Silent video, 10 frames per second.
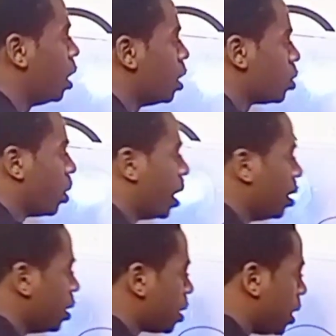So
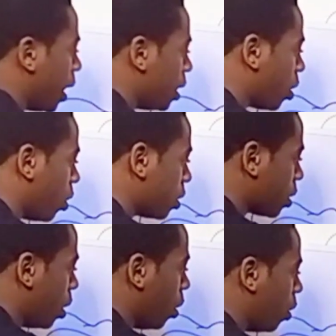any slight cut
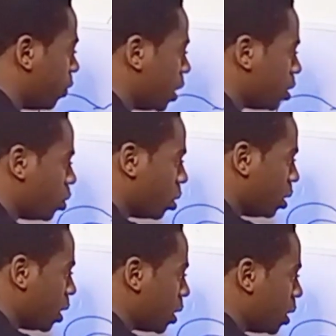of this during
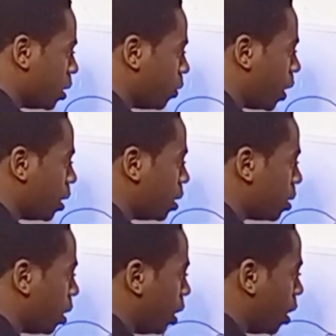this gingivitis,
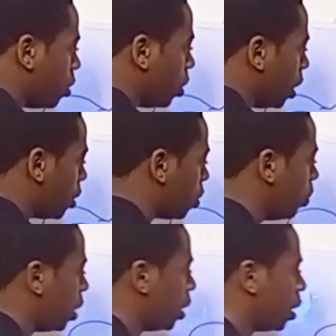it will lead to
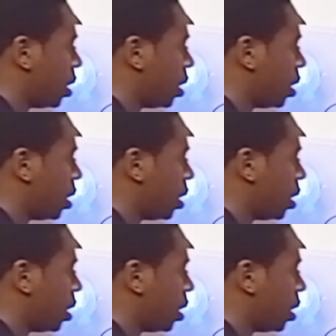bleeding.